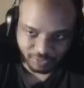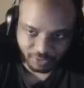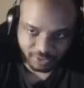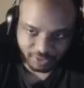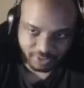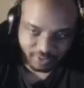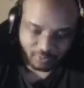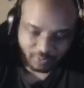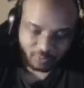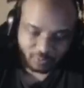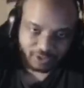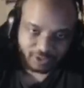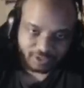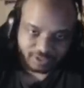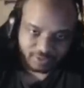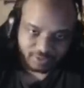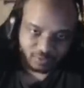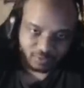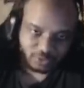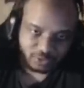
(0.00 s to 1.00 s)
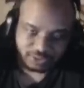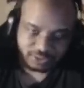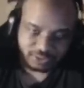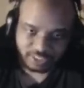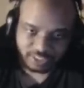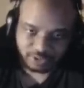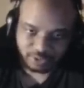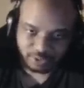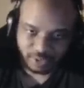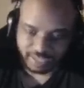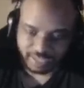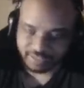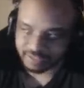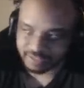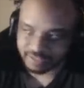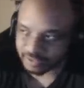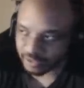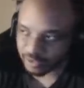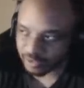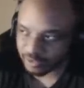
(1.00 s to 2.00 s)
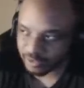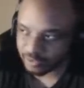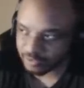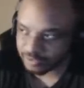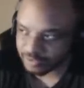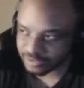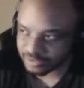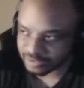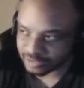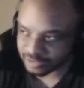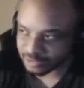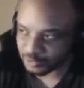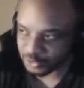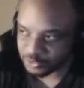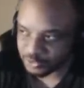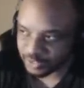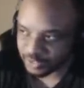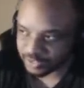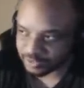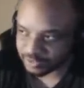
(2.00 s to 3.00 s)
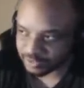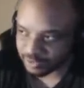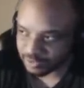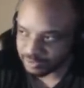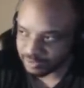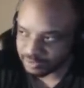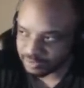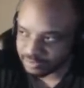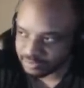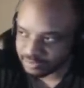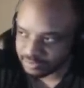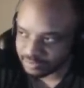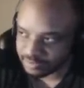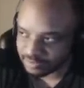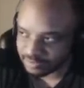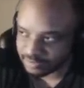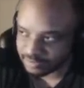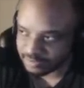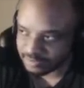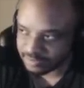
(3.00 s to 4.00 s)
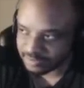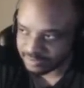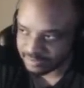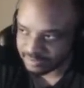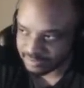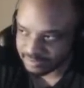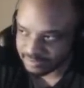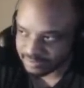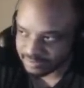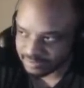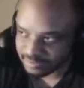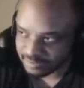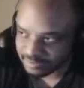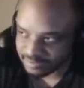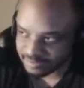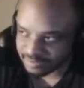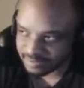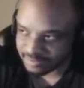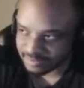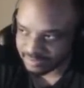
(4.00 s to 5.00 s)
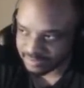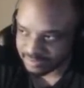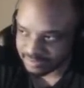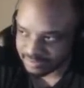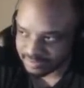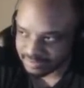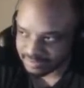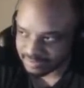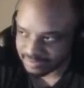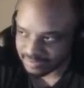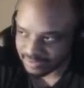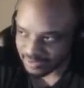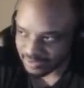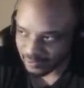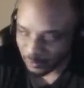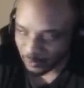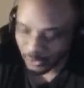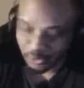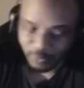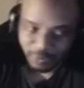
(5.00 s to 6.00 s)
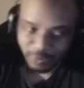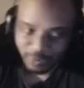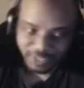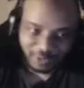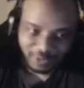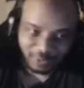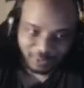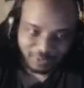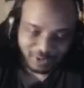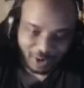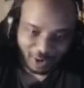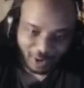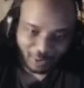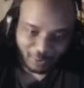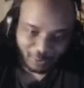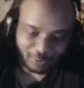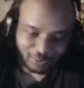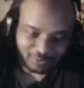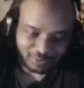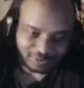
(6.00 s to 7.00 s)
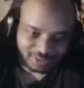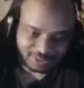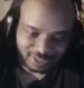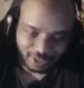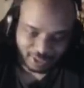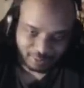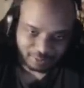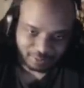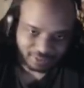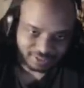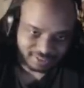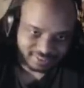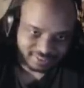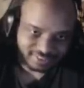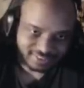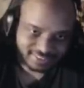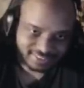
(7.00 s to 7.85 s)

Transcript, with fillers: Dylan, when when you said you had to go, is this where you had to go? I don't know. What do you mean you don't know? Just tell me.